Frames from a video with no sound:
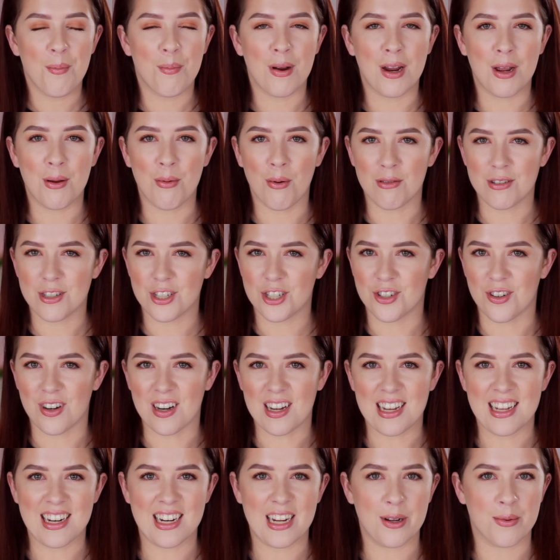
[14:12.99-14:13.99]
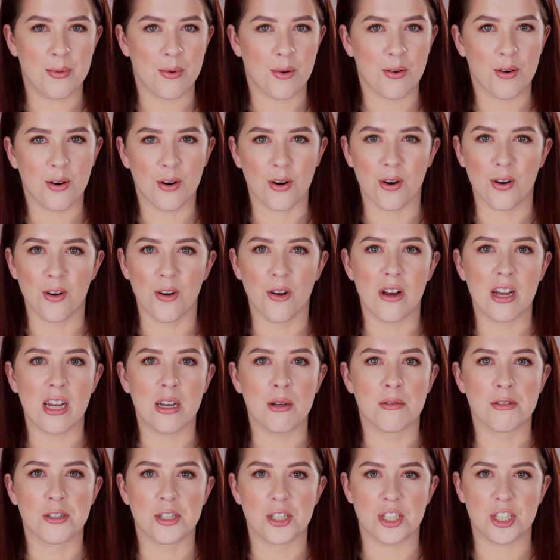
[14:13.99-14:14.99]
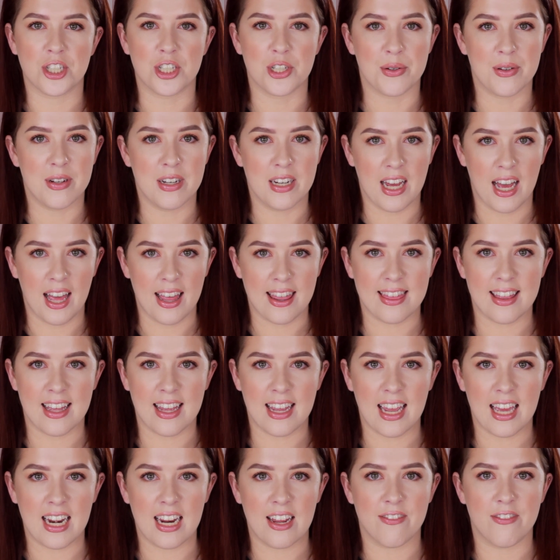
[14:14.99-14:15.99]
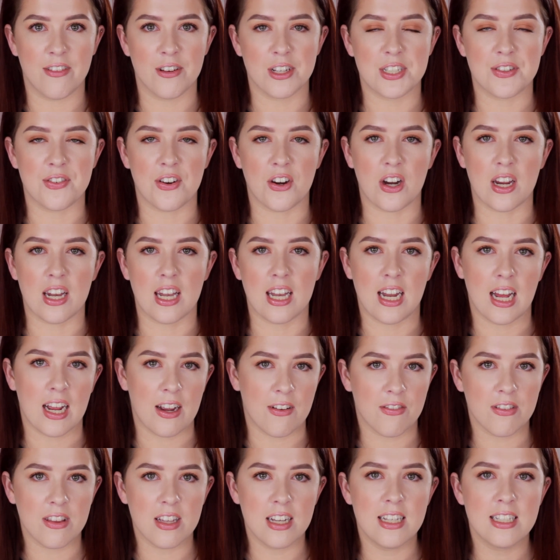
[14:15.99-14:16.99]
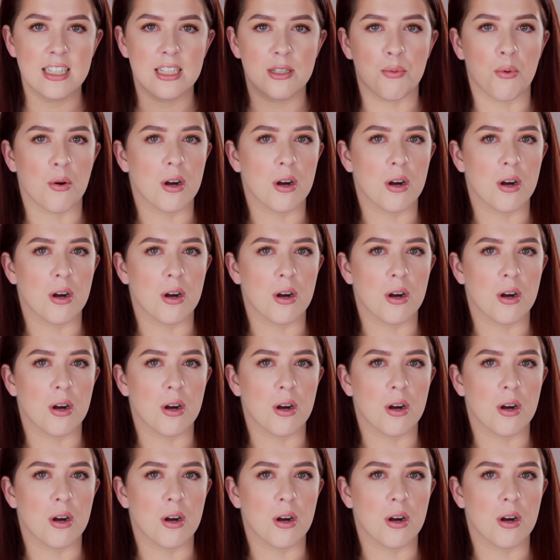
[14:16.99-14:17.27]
but it won't straighten, it won't curl, it will just do nothing, and it feels very lifeless,